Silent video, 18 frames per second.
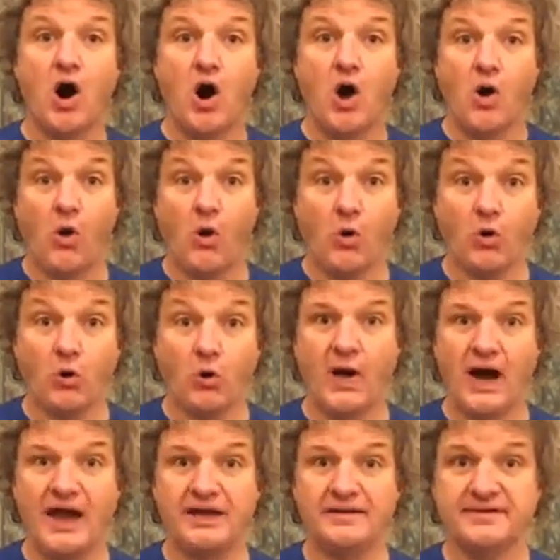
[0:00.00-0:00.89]

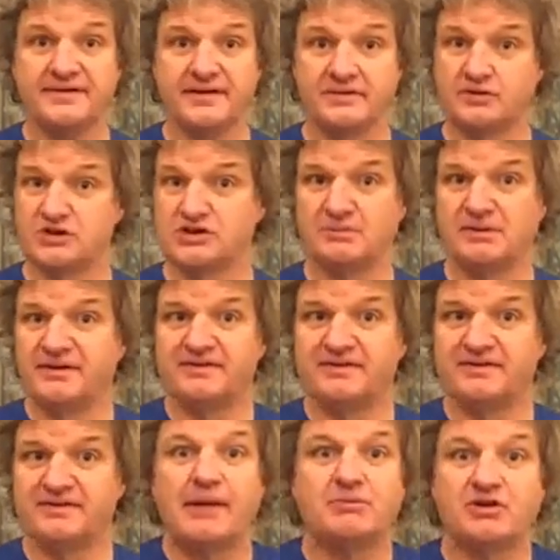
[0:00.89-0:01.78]
always, which means an
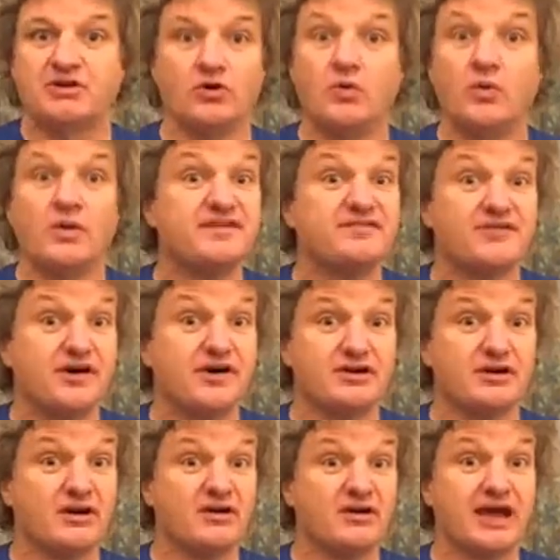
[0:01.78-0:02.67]
app can always find your
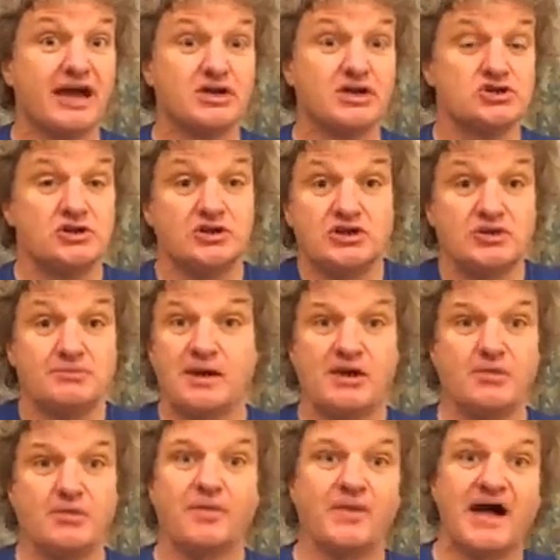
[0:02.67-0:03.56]
location. You may
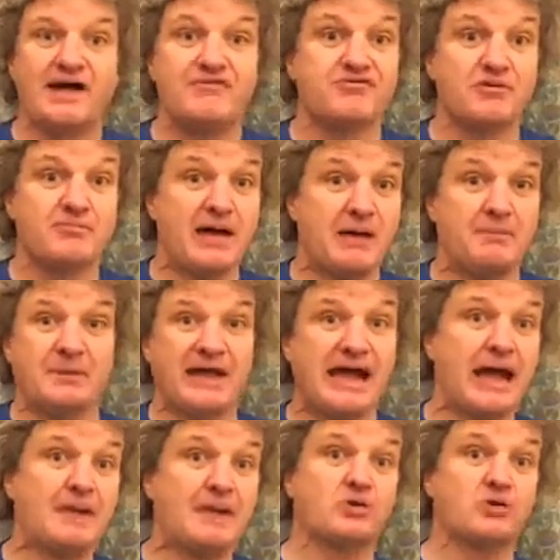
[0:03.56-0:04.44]
want that for a mapping
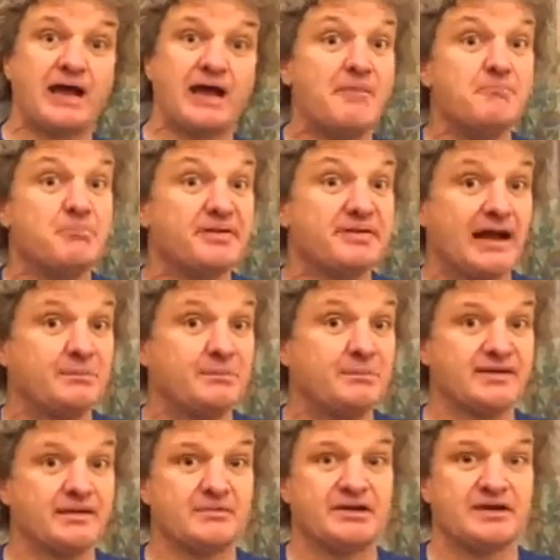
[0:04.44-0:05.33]
app or a compass app or
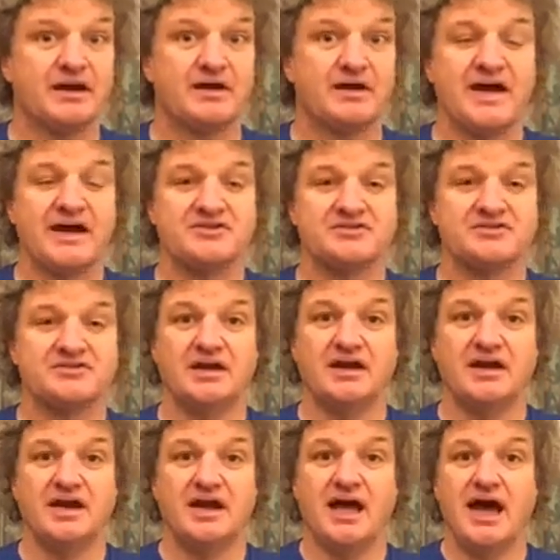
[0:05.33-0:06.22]
something like that.
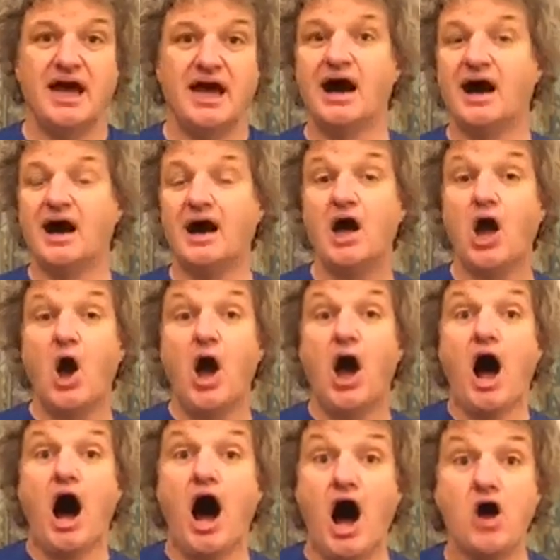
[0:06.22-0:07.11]

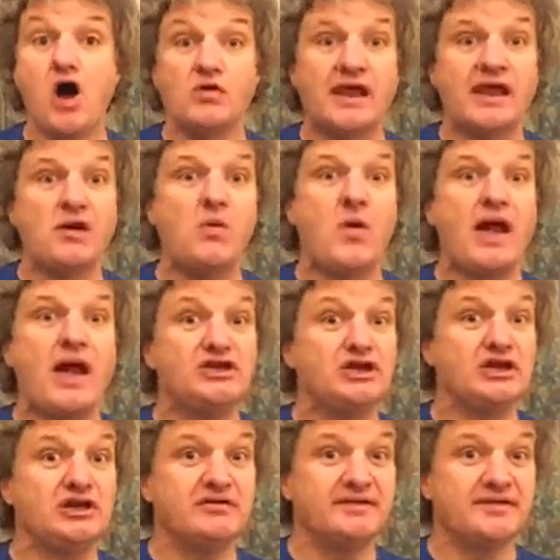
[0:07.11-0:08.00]
Only when
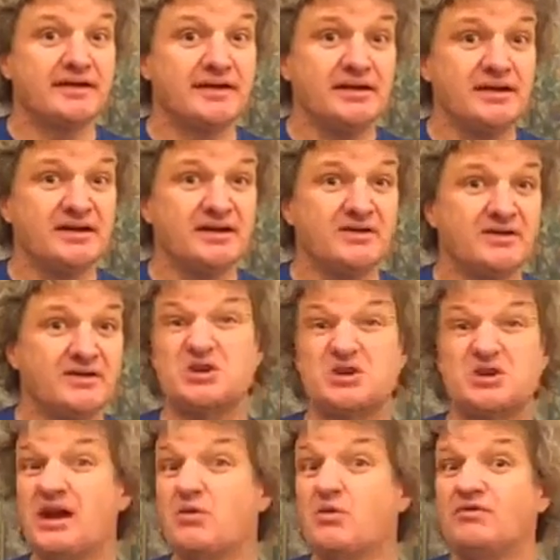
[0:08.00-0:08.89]
using, which you
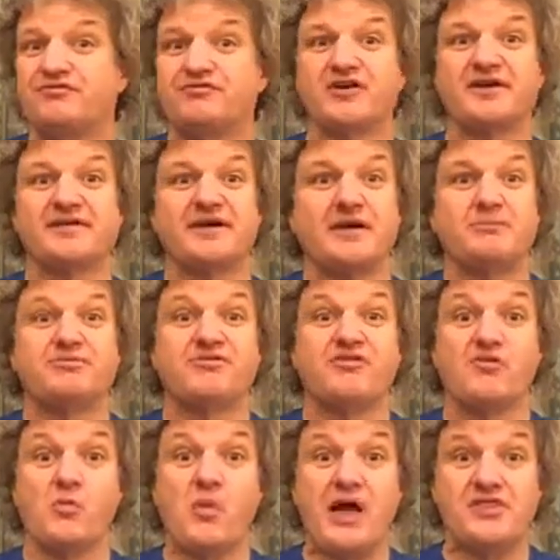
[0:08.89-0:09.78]
may want, for example, for a
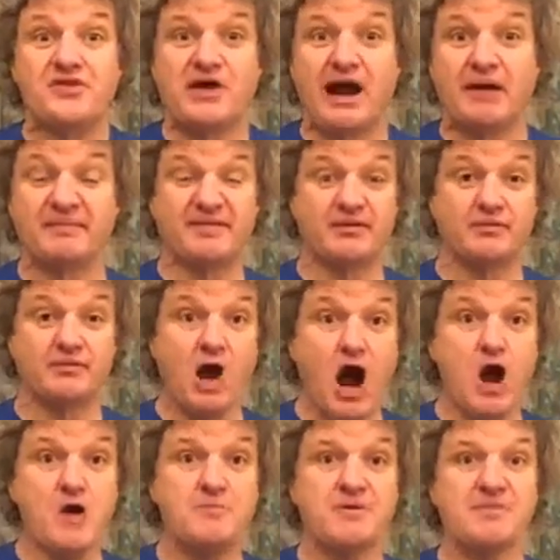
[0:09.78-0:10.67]
weather app, so when you
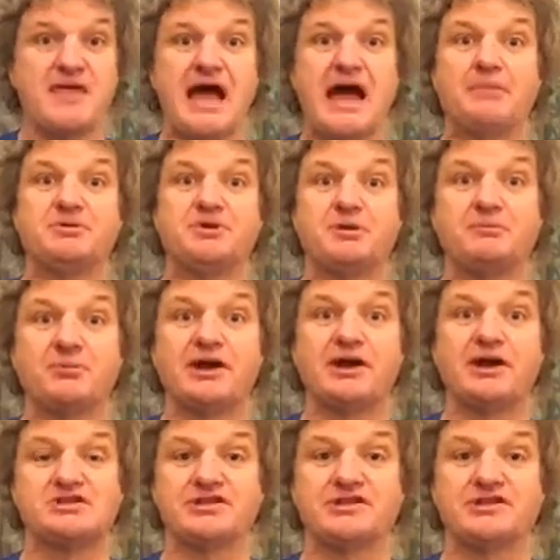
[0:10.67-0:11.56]
open the app and you bring it
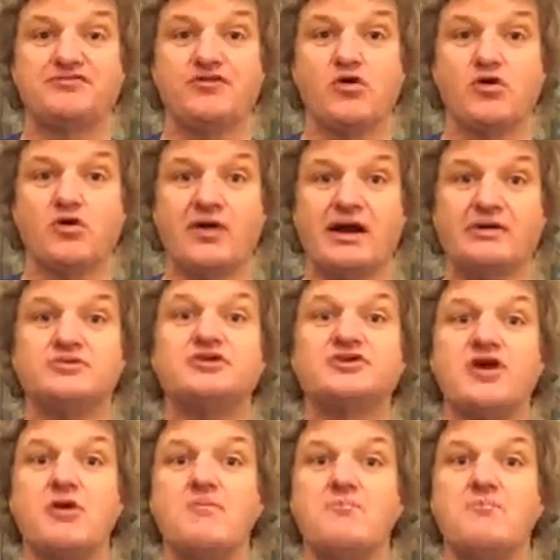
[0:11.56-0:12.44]
to the foreground, you
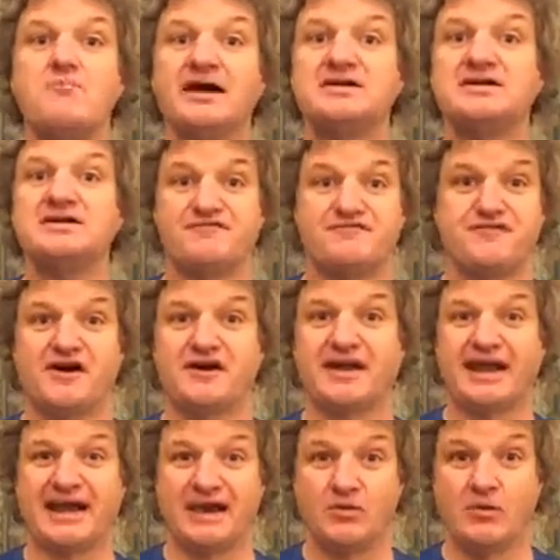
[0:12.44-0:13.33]
don't mind it finding
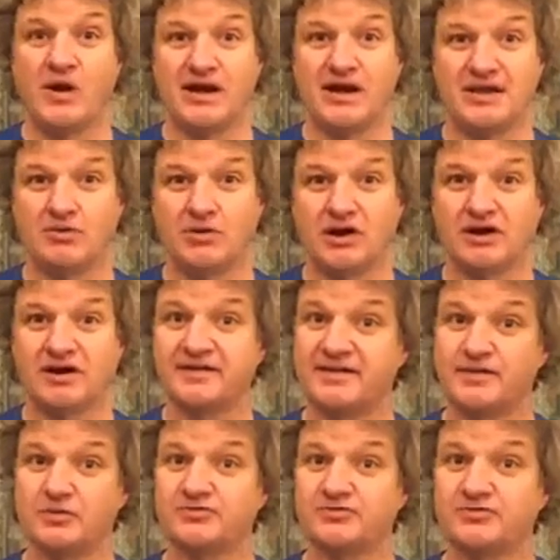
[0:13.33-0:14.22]
out where you are because you
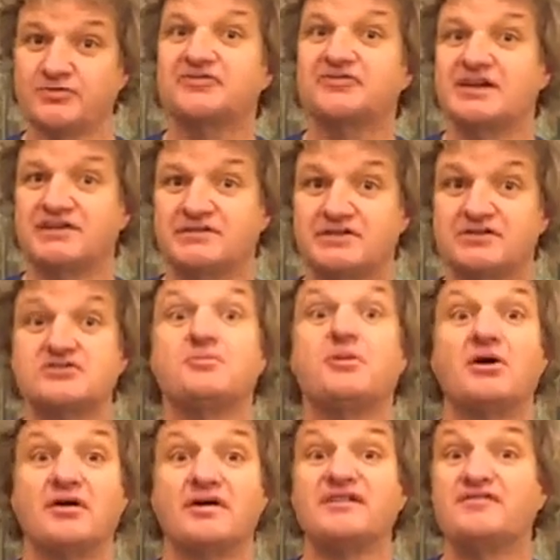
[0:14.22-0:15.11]
want it to give it
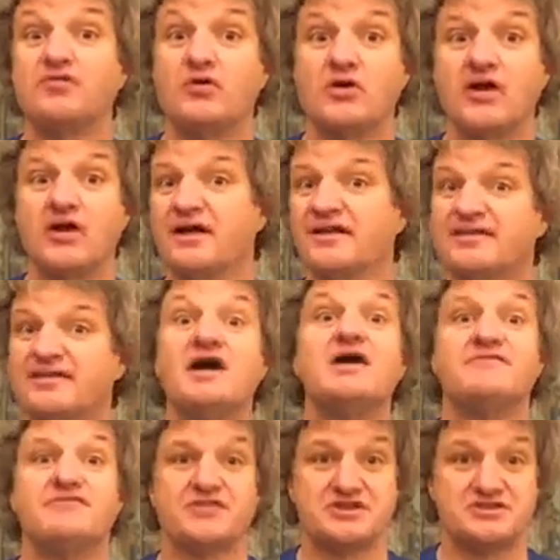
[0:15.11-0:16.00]
tomorrow's forecast
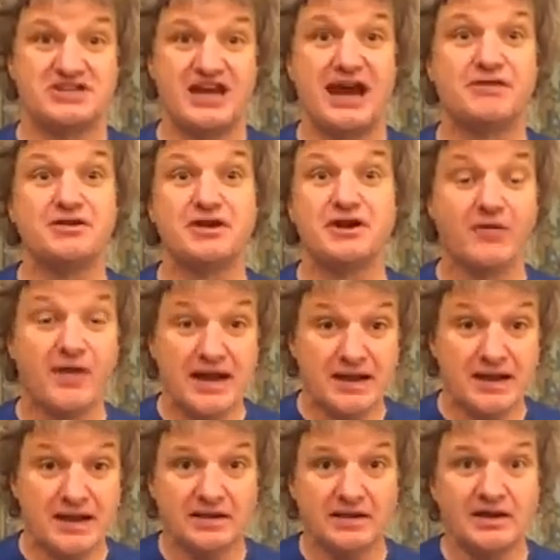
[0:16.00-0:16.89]
for the town you're in.
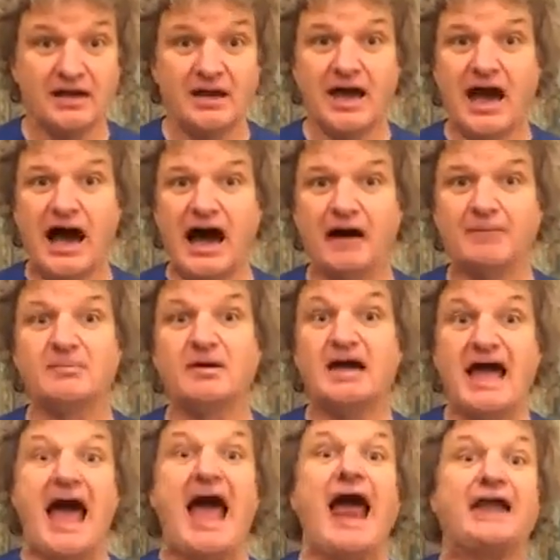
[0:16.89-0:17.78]

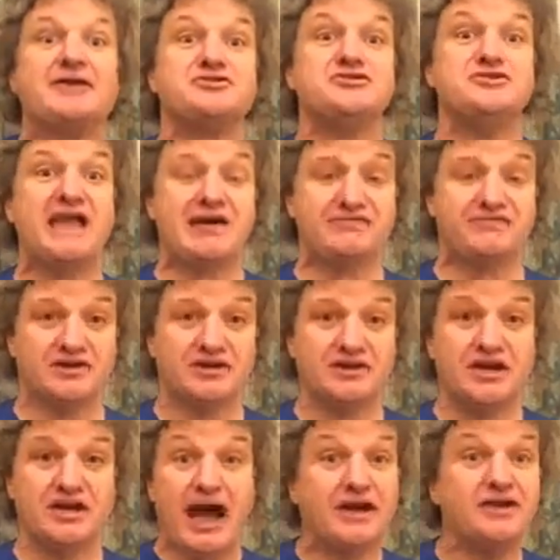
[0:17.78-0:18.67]
and never.
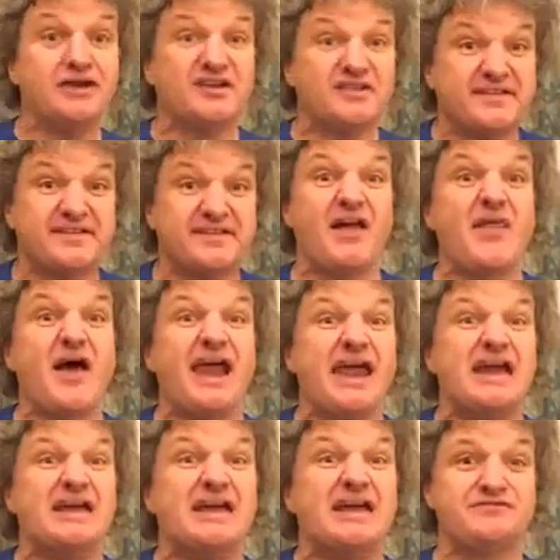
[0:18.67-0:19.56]
And you can set that
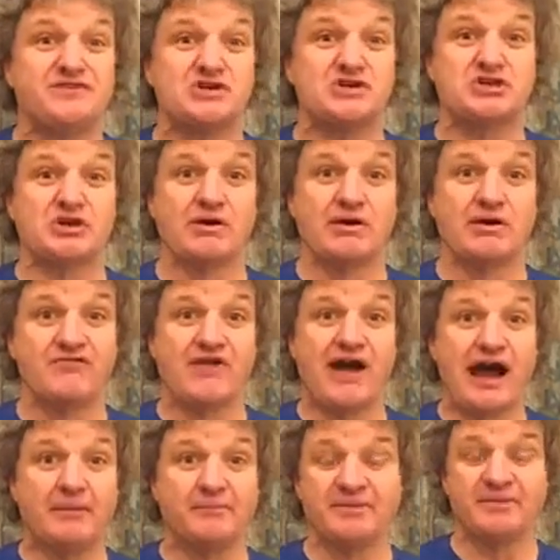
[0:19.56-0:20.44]
individually for
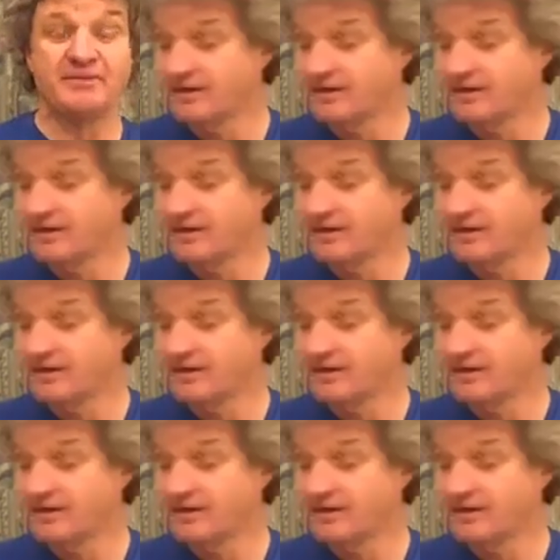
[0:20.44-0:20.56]
apps.